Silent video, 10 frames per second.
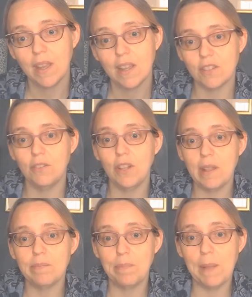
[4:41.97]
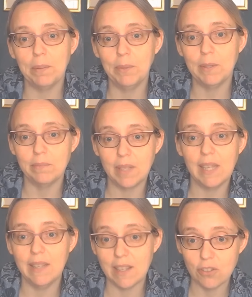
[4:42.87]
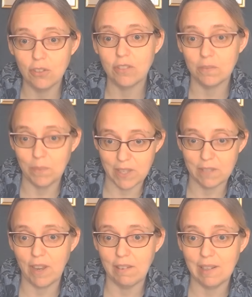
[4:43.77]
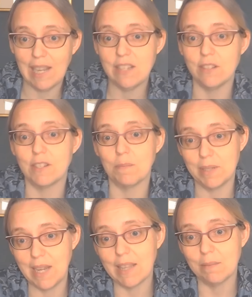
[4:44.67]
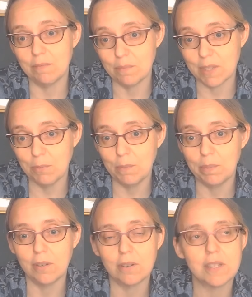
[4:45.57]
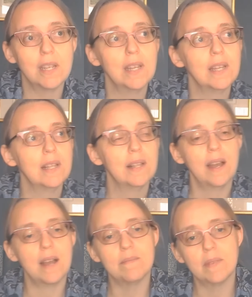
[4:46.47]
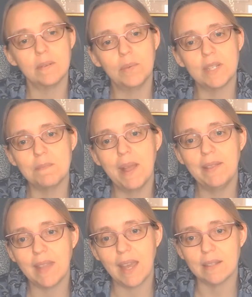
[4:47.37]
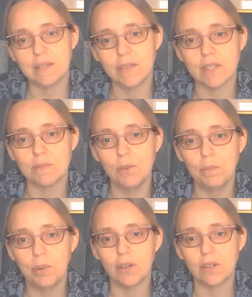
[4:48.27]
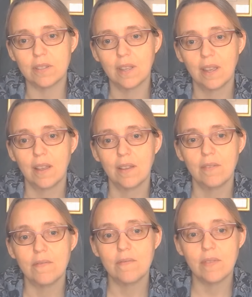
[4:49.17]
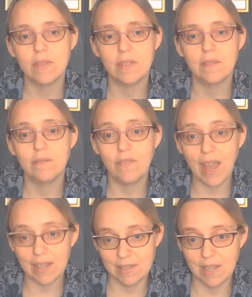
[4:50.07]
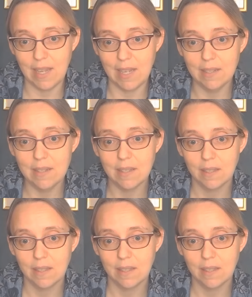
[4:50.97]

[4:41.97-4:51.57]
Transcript: So you know, the, people were killing their children with this variolation to protect them from smallpox, yeah. um, which meant that the smallpox vaccine